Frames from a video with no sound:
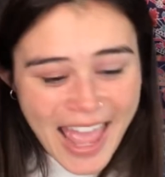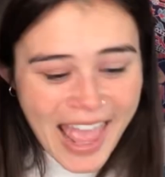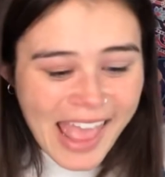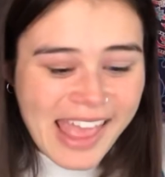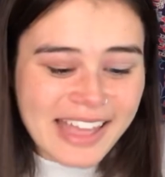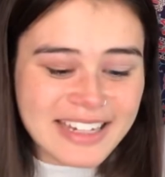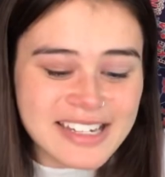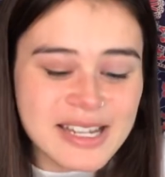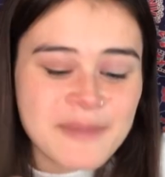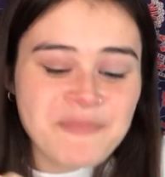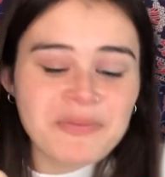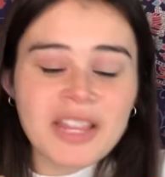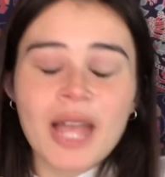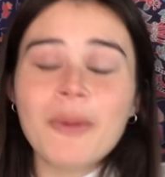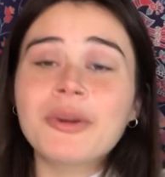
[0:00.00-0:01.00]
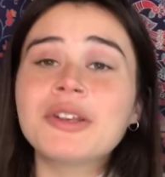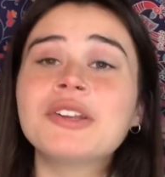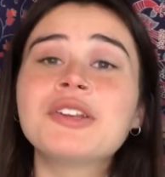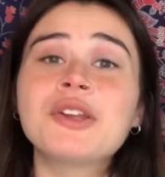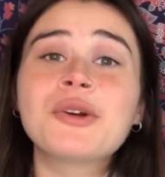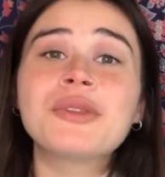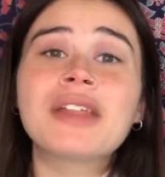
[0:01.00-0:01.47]
And I want you to
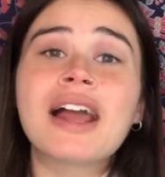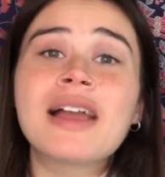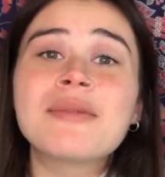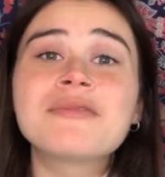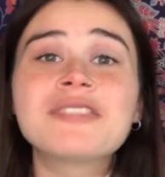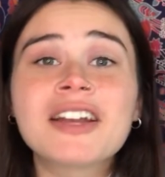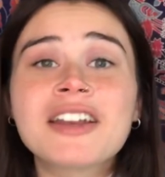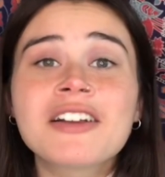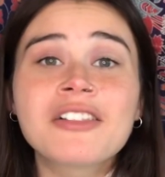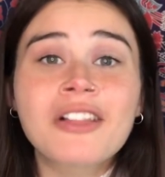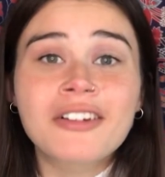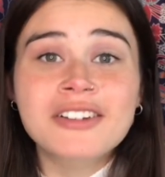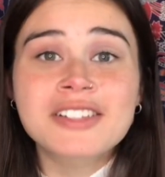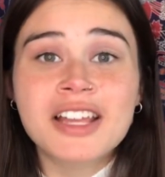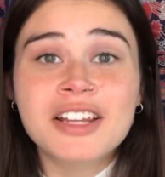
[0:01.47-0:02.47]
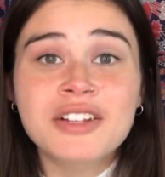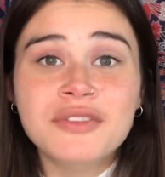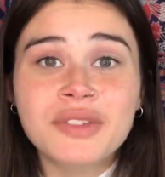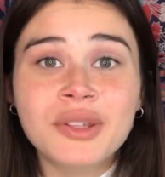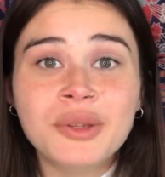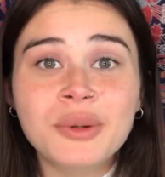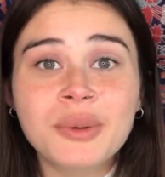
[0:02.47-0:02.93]
know that I'm fighting alongside of
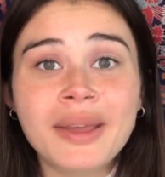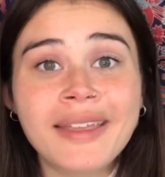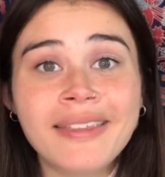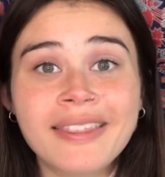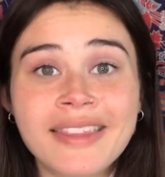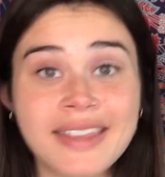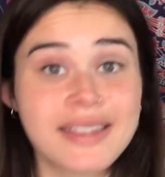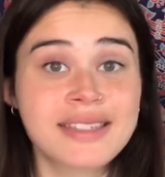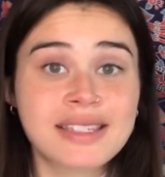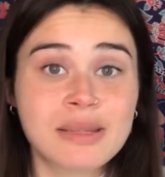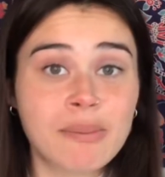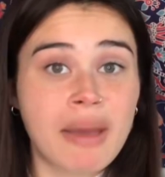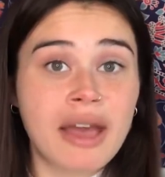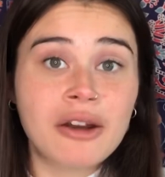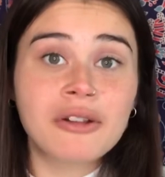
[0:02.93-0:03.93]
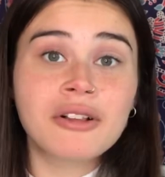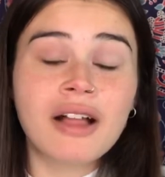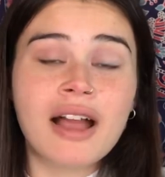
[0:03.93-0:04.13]
you in this battle.